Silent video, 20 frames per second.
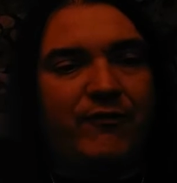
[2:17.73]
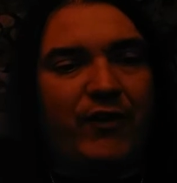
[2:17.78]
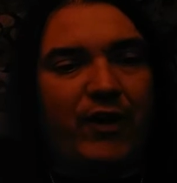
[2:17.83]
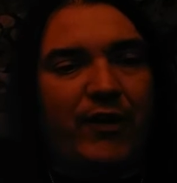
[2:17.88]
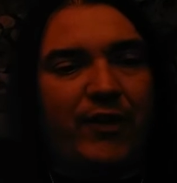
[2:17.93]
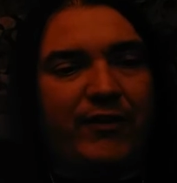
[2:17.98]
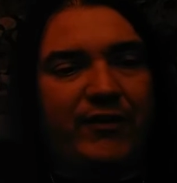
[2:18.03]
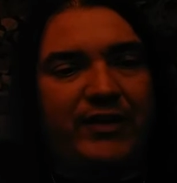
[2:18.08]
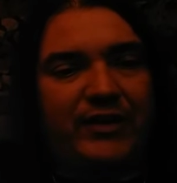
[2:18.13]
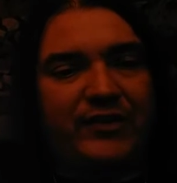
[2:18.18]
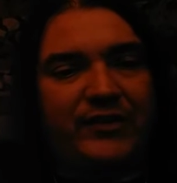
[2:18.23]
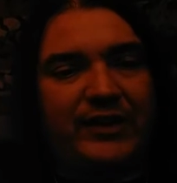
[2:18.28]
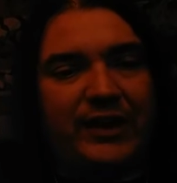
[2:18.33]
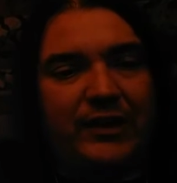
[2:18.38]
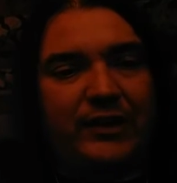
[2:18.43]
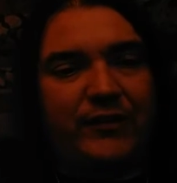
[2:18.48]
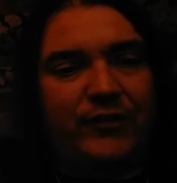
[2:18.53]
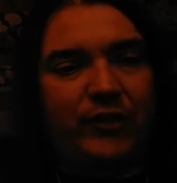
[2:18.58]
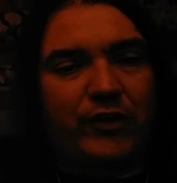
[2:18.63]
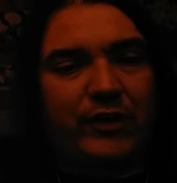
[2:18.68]
Further
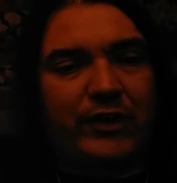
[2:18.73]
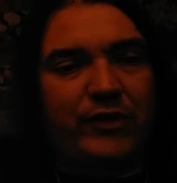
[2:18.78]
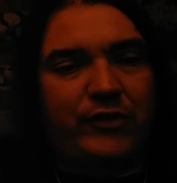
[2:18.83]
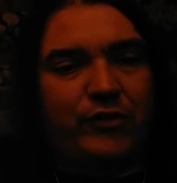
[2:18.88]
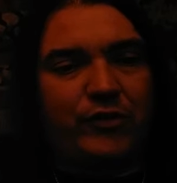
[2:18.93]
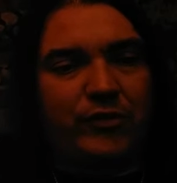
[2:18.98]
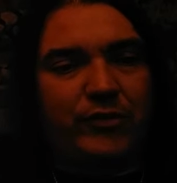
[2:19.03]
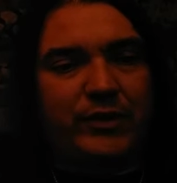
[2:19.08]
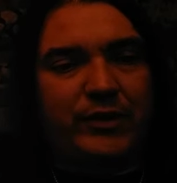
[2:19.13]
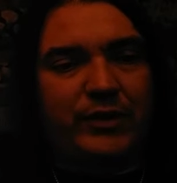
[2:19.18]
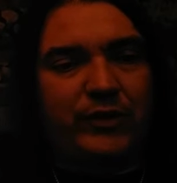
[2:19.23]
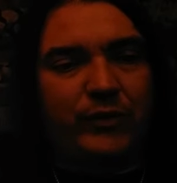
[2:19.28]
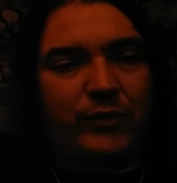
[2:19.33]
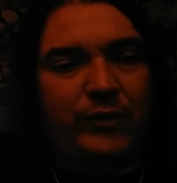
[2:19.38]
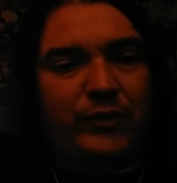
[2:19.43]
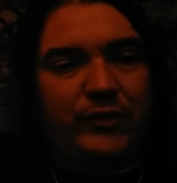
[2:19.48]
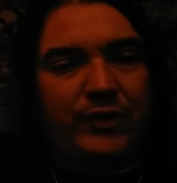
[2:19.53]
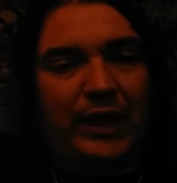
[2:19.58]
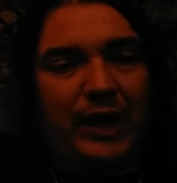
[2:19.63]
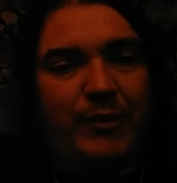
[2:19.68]
extent of her injuries
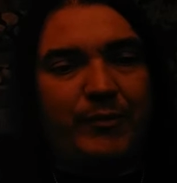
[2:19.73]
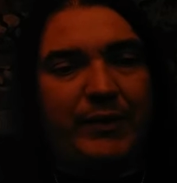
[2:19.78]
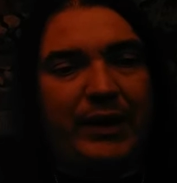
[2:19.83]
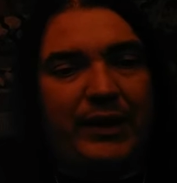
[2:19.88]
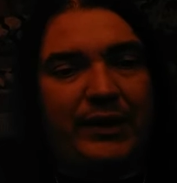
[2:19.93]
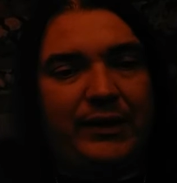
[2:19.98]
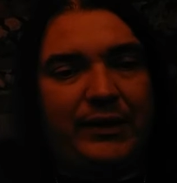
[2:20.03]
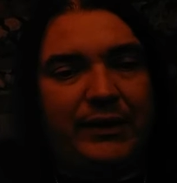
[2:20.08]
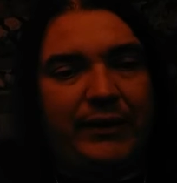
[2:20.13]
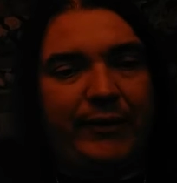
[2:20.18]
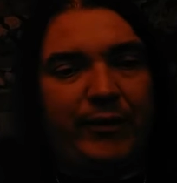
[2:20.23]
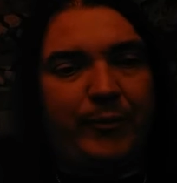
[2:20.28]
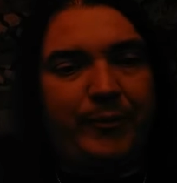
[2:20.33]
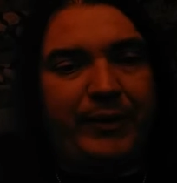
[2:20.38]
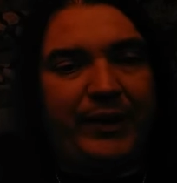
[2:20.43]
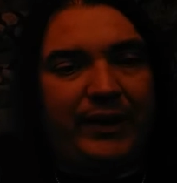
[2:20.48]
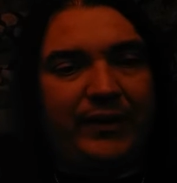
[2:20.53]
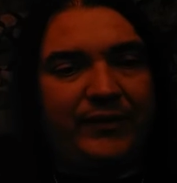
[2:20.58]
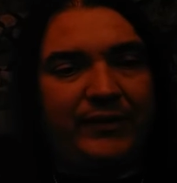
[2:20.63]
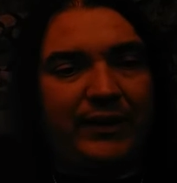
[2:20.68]
was not made clear,
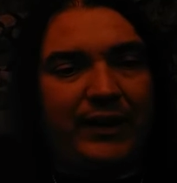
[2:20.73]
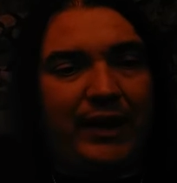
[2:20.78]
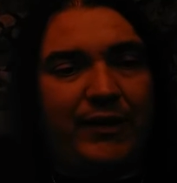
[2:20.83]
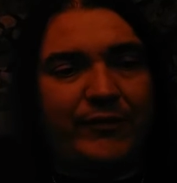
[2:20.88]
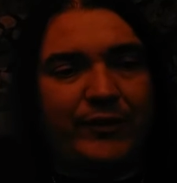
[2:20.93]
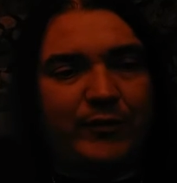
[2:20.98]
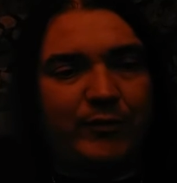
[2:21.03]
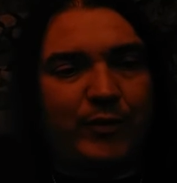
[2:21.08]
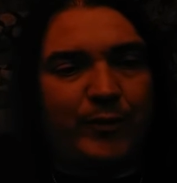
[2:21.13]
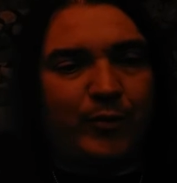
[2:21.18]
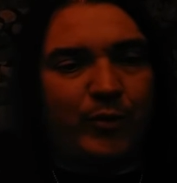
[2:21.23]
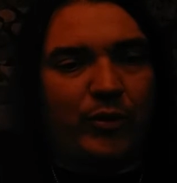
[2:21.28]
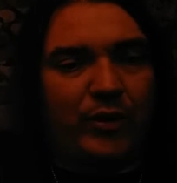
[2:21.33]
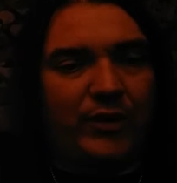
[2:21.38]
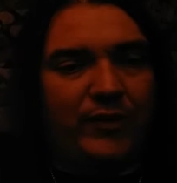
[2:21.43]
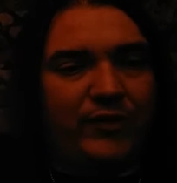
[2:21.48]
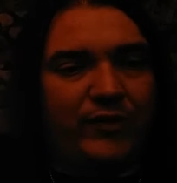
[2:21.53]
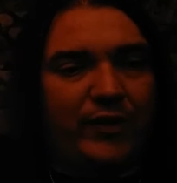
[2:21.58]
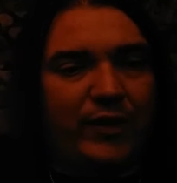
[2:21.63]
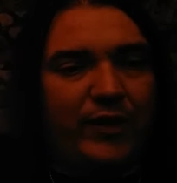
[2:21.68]
Pix 11
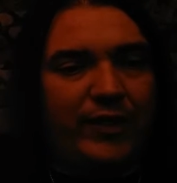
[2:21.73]
reports.